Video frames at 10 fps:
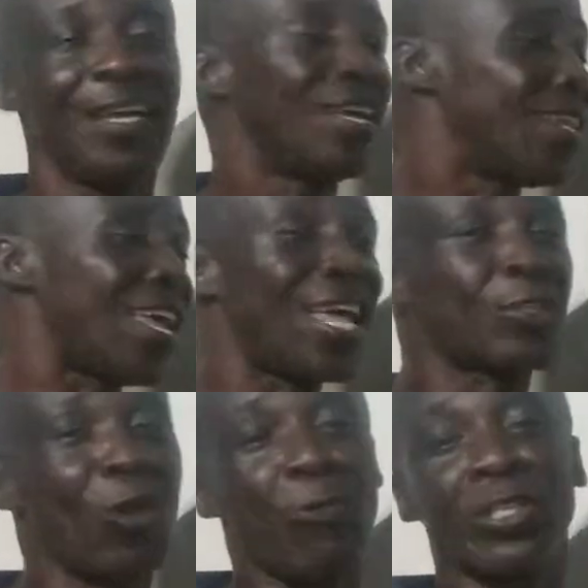The
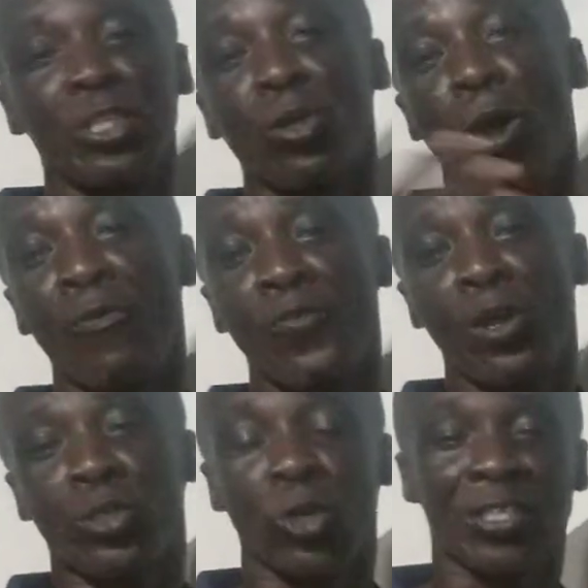next one, which is
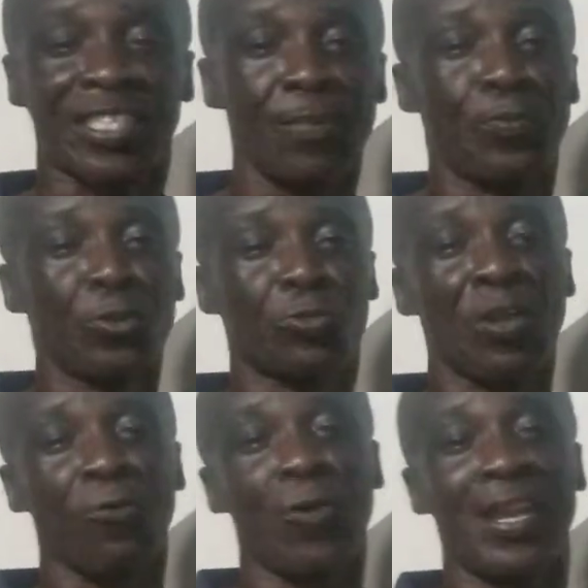obvious, so simple,
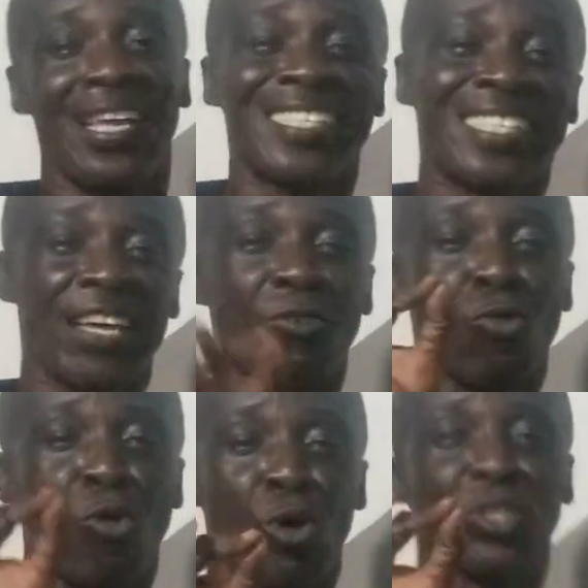straightforward, is the
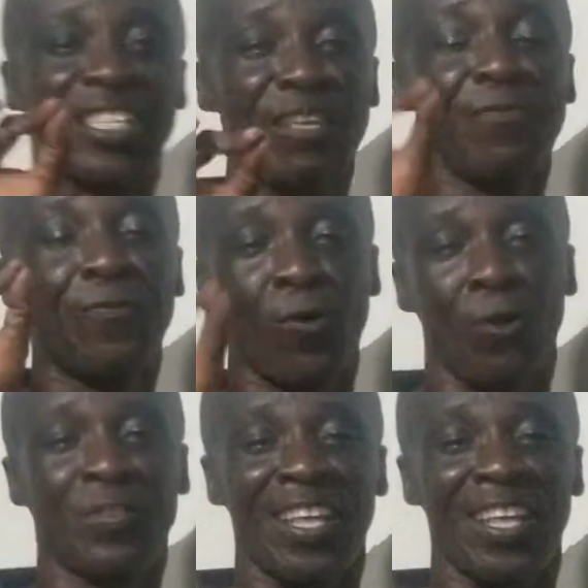cost involved.